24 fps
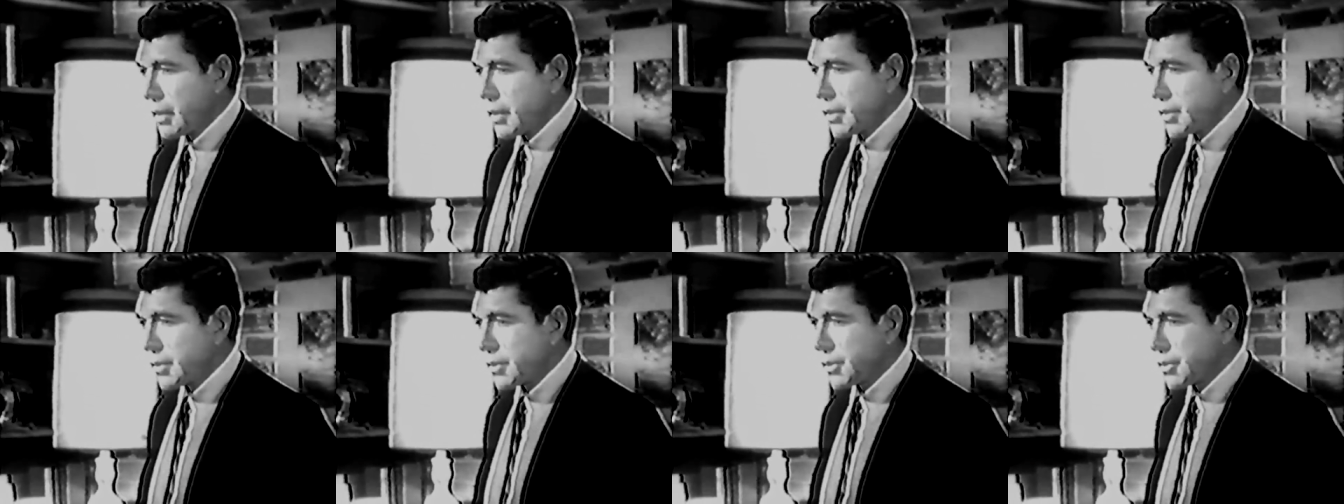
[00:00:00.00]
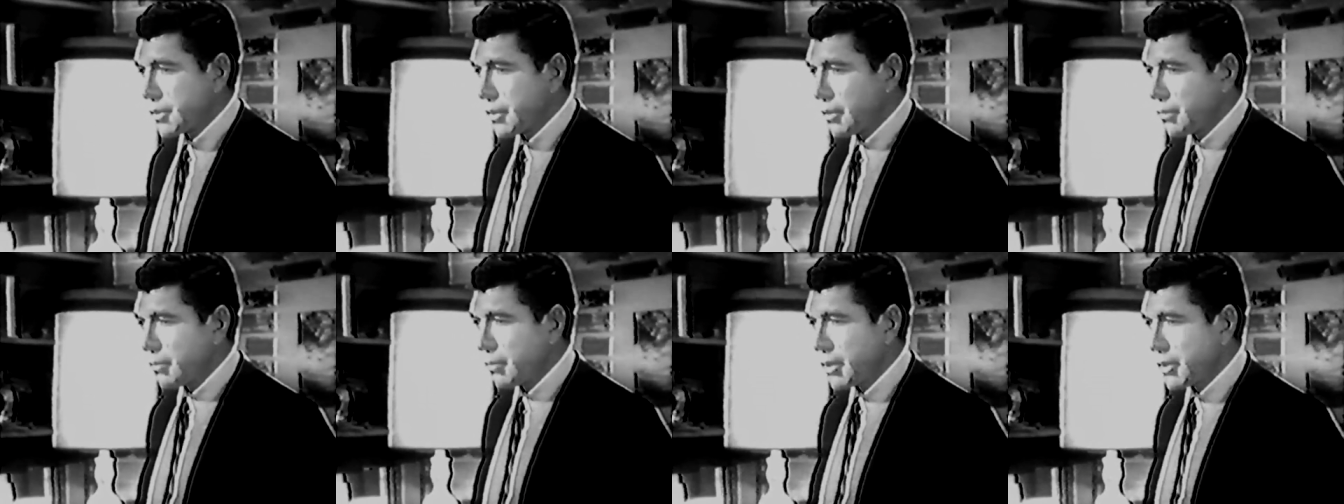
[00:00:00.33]
There's
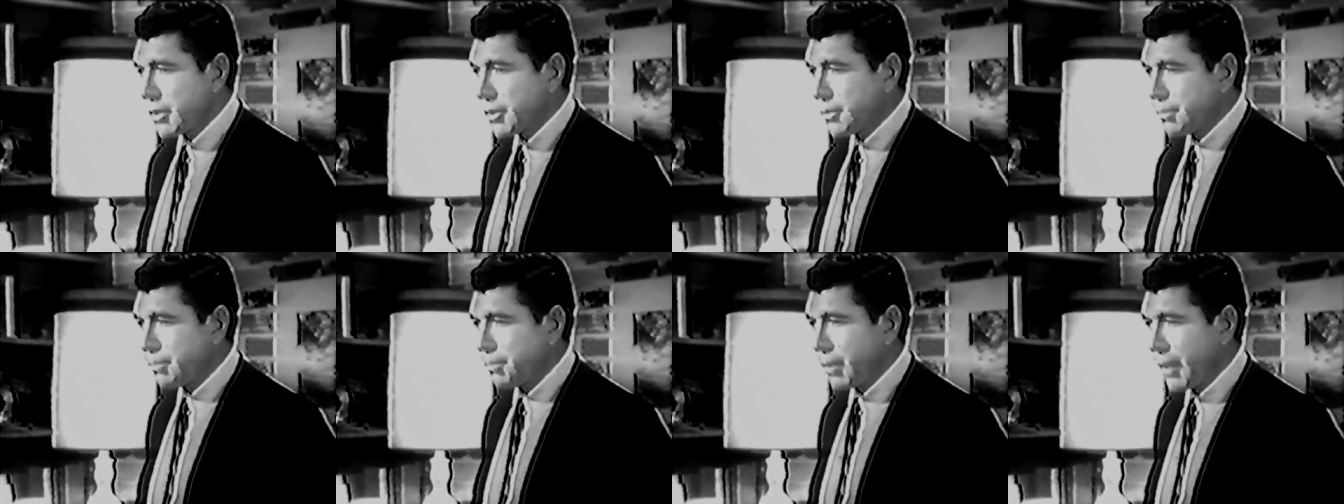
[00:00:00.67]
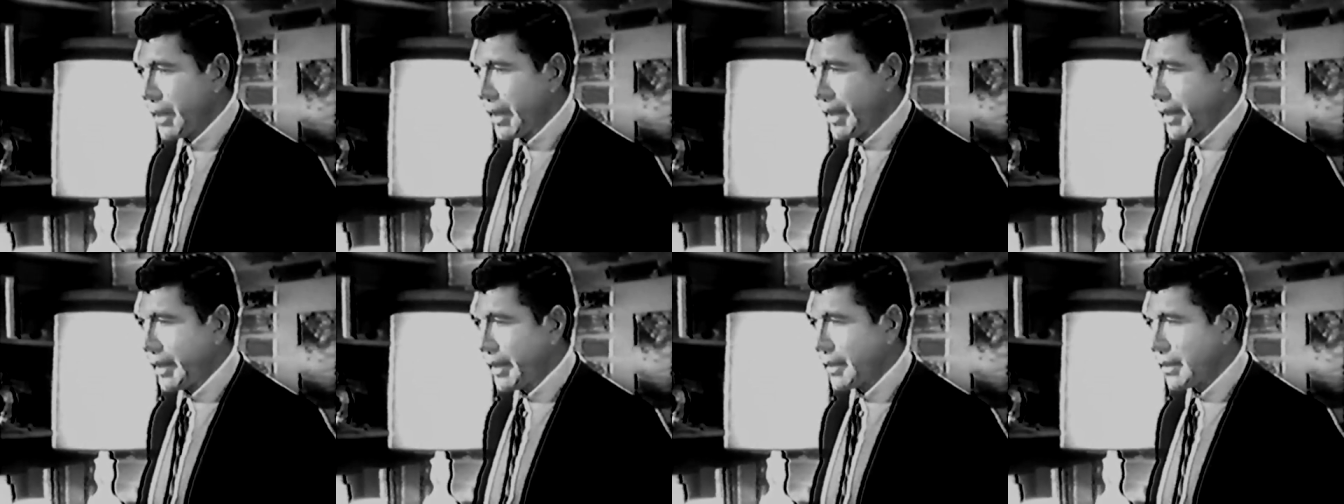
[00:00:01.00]
so much
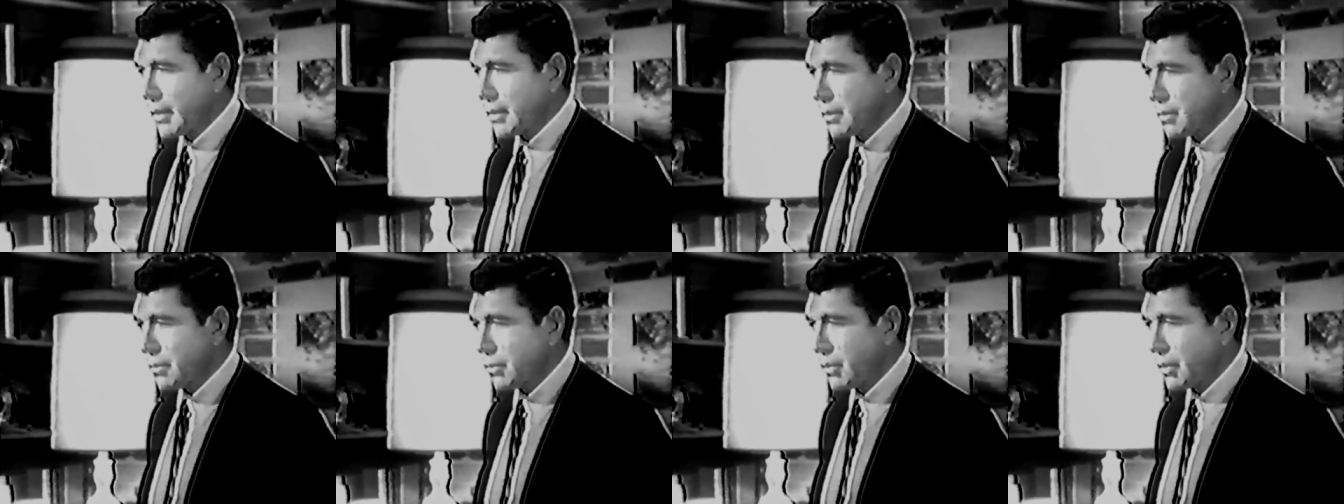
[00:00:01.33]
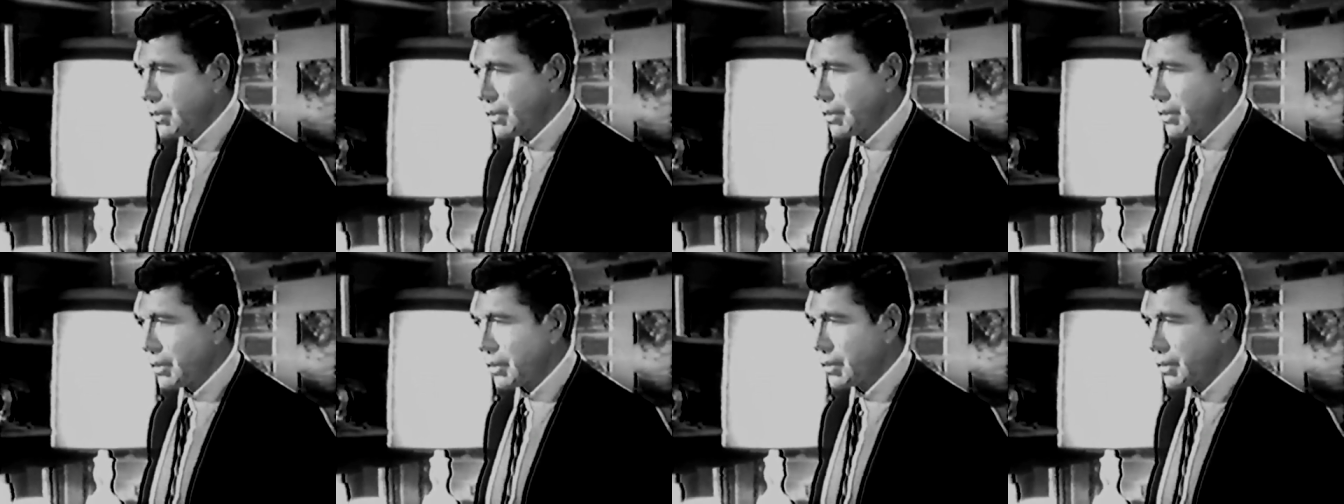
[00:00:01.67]
pain in the
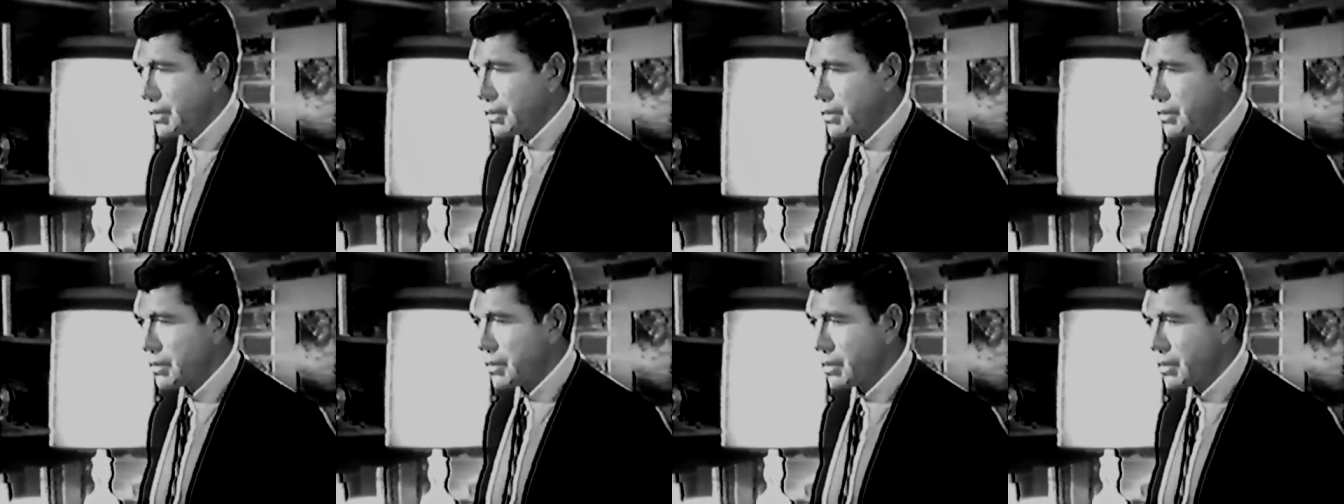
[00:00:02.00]
world.